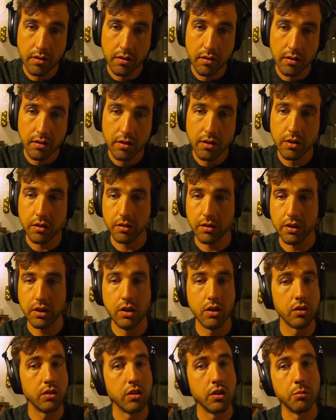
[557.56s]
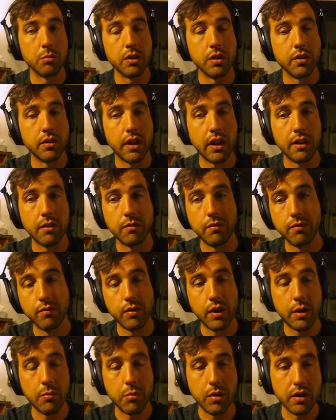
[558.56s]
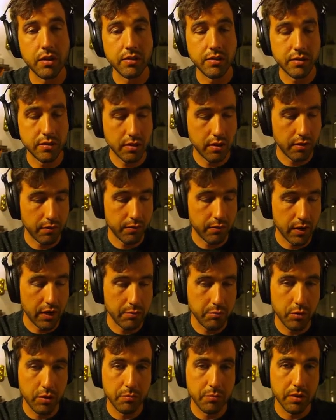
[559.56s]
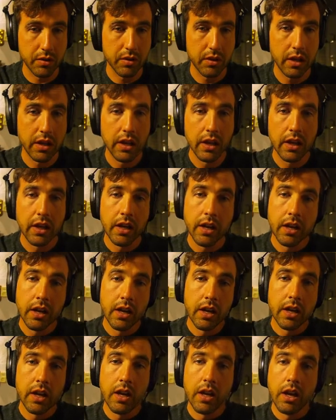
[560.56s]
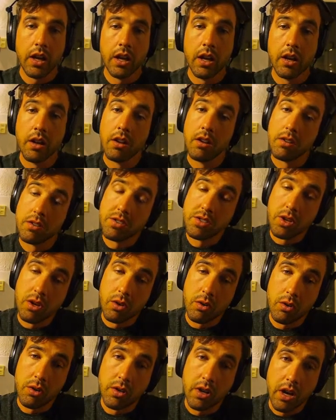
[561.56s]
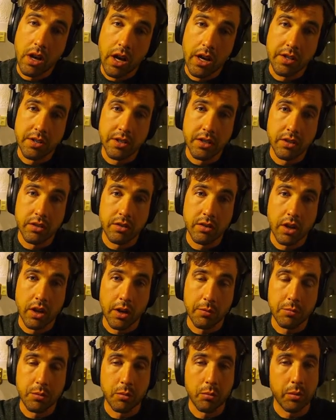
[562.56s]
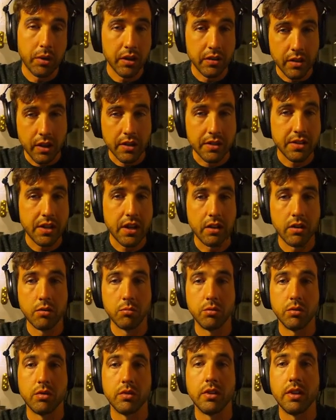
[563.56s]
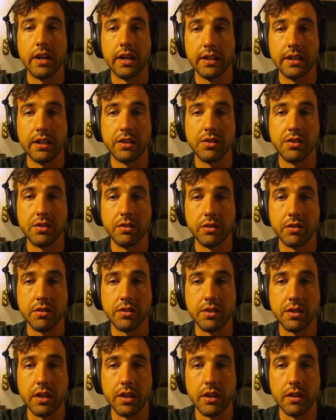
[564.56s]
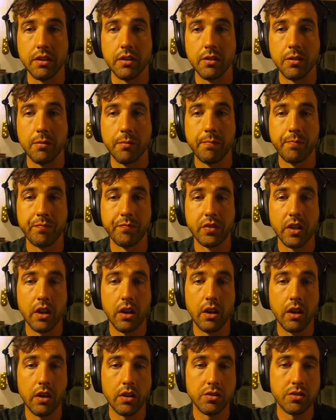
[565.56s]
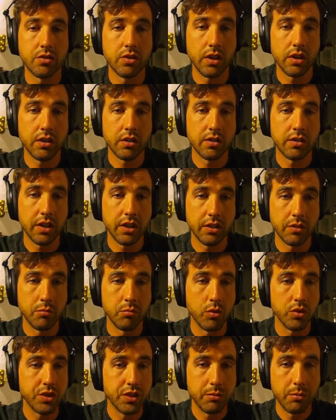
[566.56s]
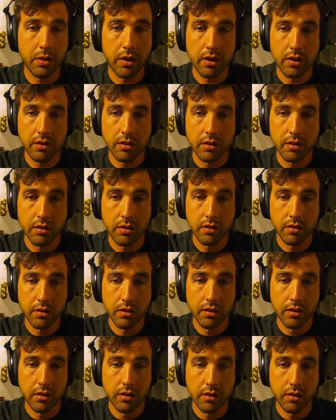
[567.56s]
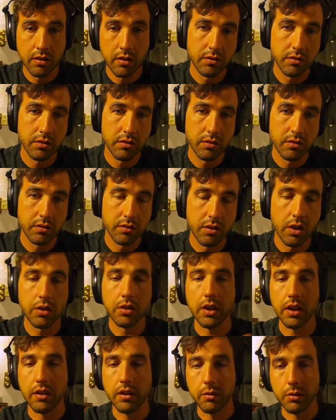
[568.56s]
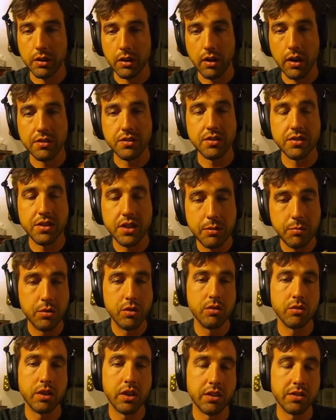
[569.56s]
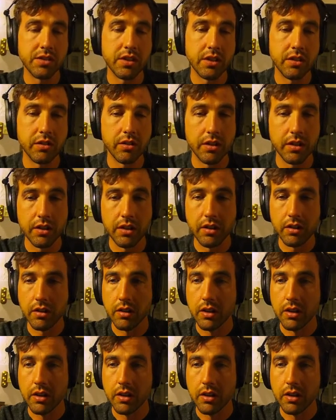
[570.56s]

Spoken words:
you can hear a little bit of that fret buzz or fret movement. So not ideal, not optimal, but not terrible, I guess you could say. Let's check the multiband. Okay, there we go. As the CPU kicks in, you can hear.